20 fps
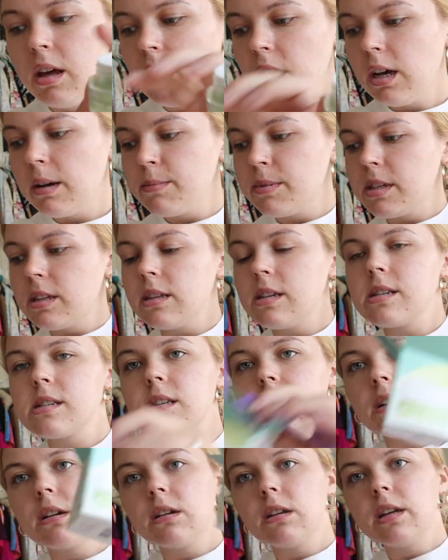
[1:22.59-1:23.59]
Comes in this
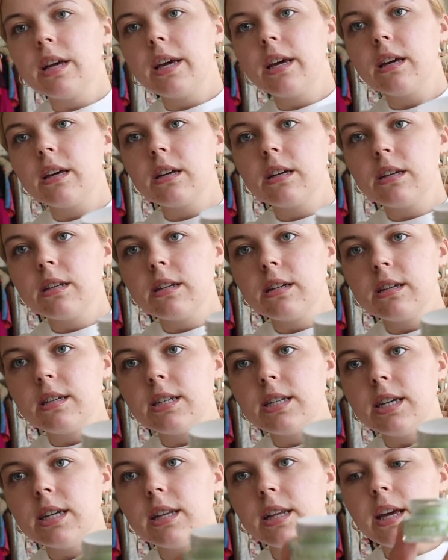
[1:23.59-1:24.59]
little like
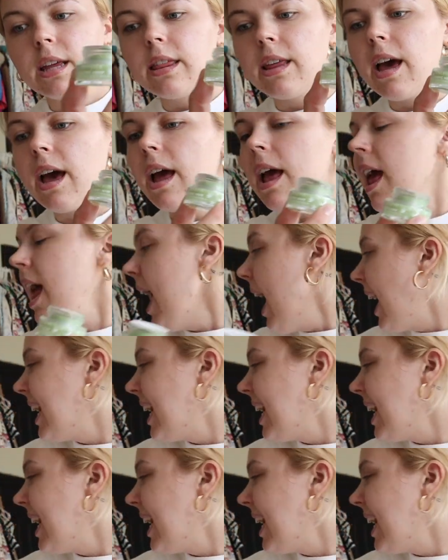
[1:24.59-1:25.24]
tin like that.